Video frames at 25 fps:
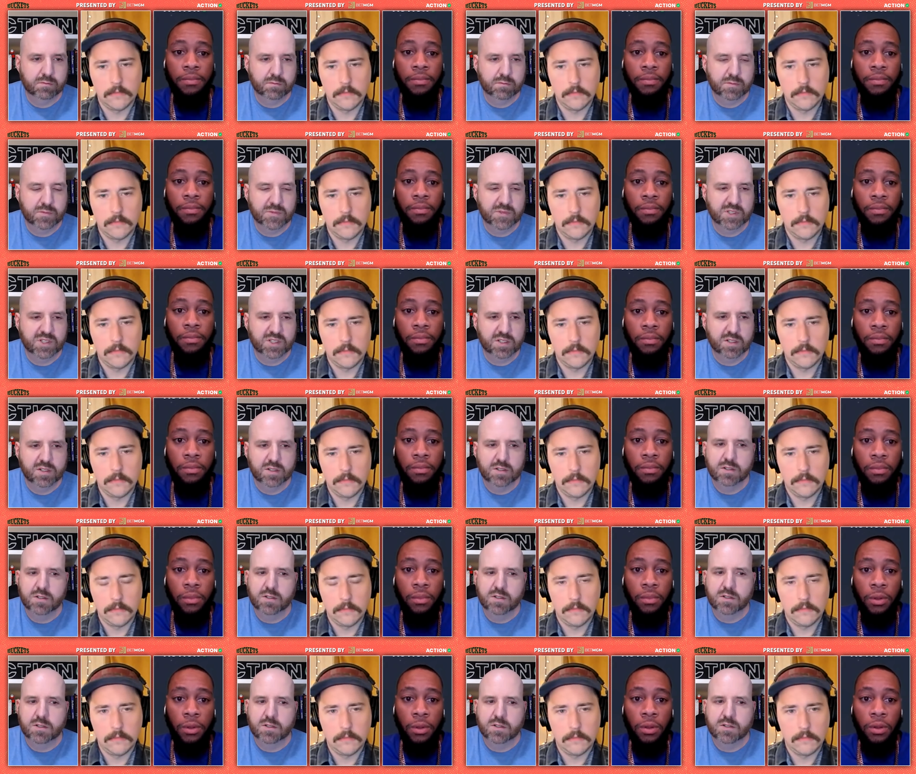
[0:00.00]

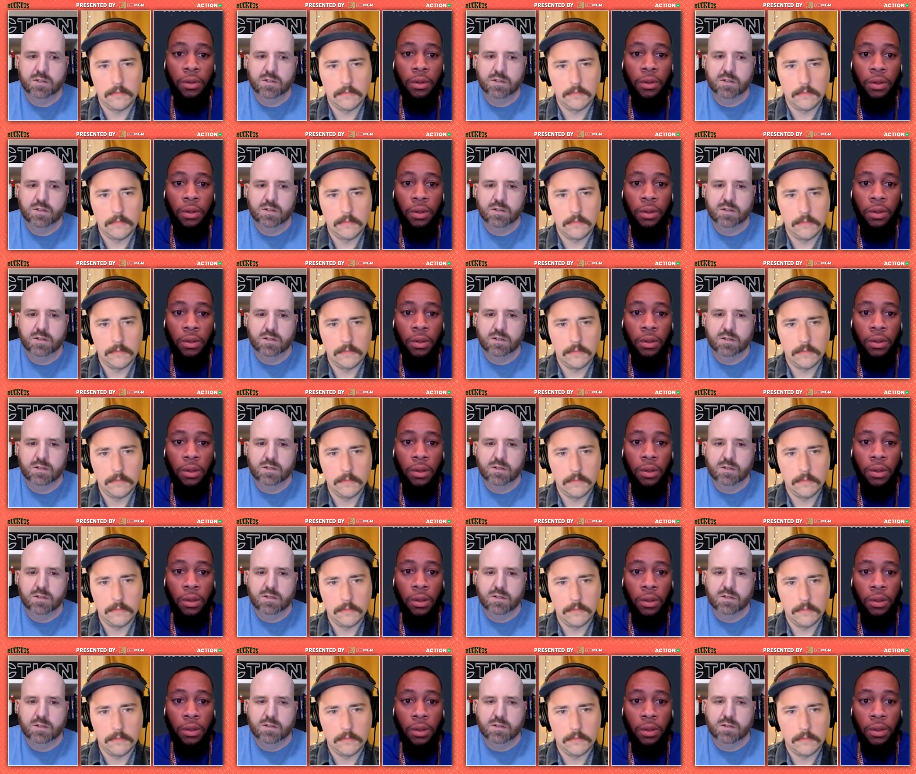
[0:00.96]
(silence)